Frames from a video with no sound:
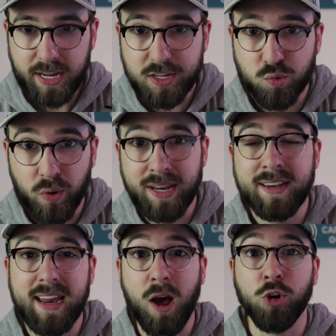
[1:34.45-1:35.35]
is
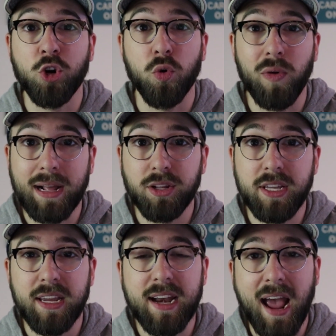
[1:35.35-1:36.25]
written down
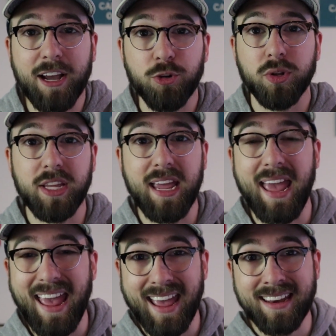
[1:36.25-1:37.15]
correctly and accurately,
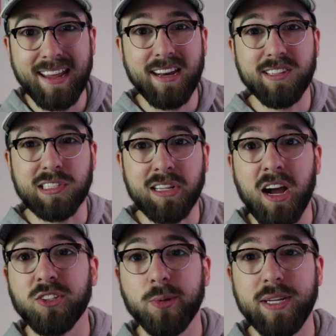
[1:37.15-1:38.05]
and it is
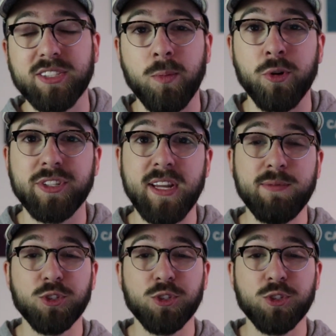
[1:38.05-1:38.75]
locked away somewhere safe.